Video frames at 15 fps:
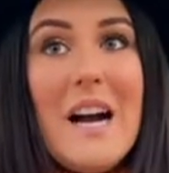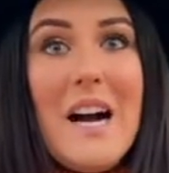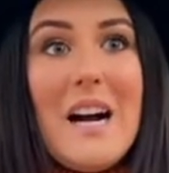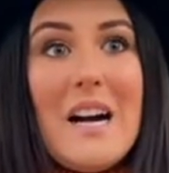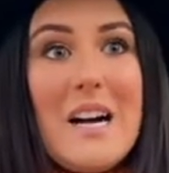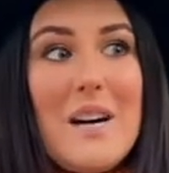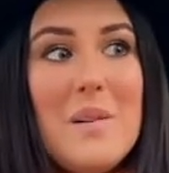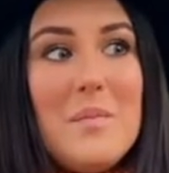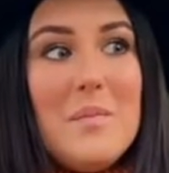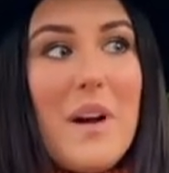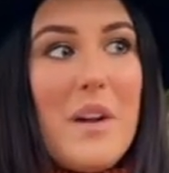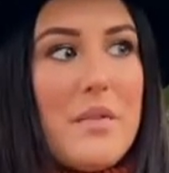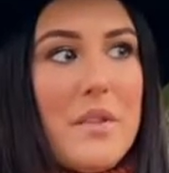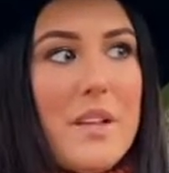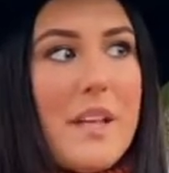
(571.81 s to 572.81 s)
Um,
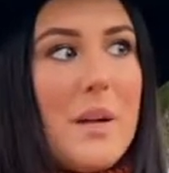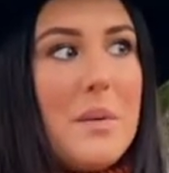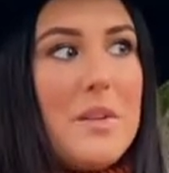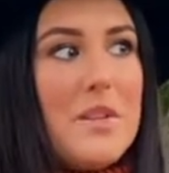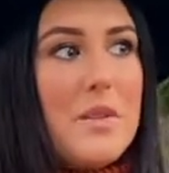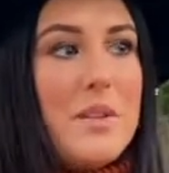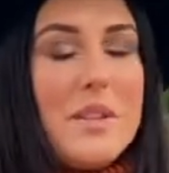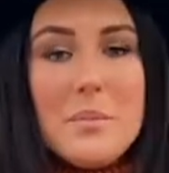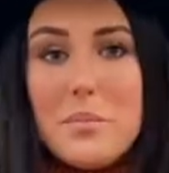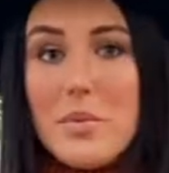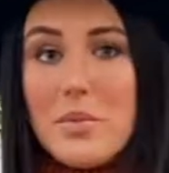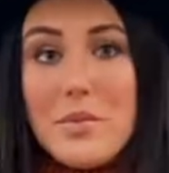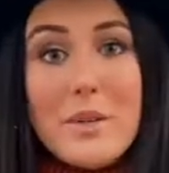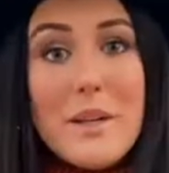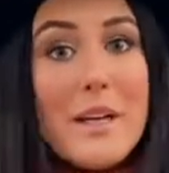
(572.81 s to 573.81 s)
I feel like I went through it
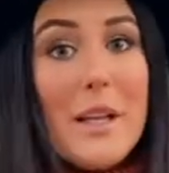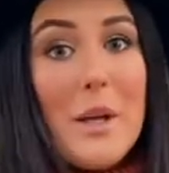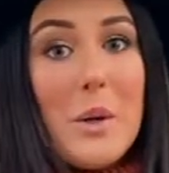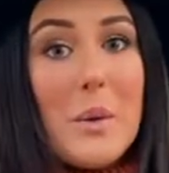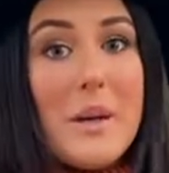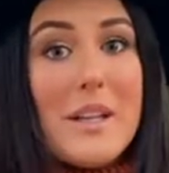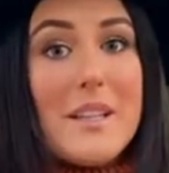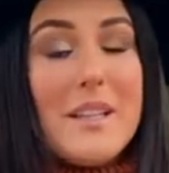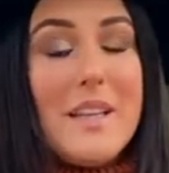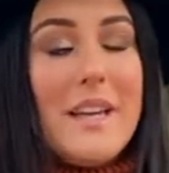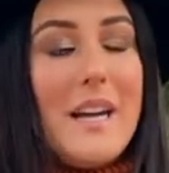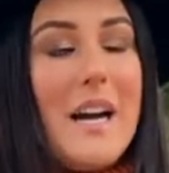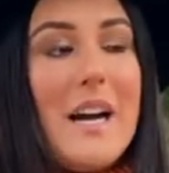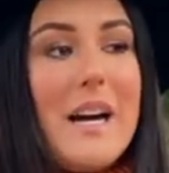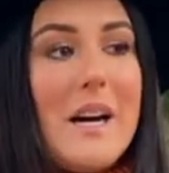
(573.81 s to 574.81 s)
pretty quickly,
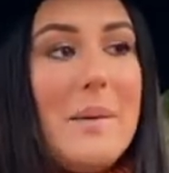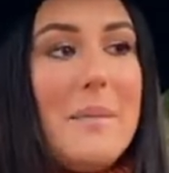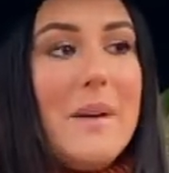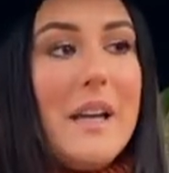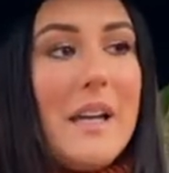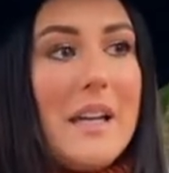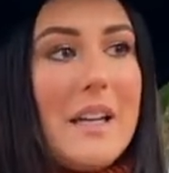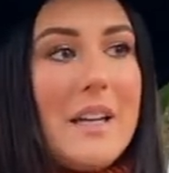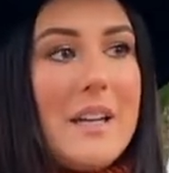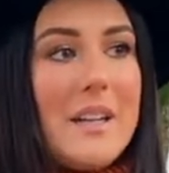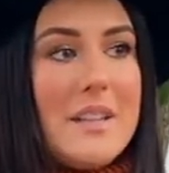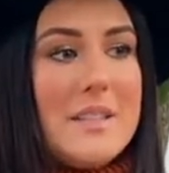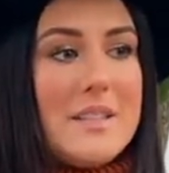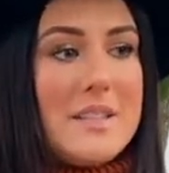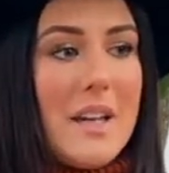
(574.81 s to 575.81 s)
um,
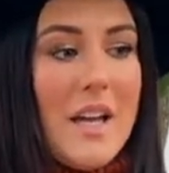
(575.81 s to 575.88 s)
and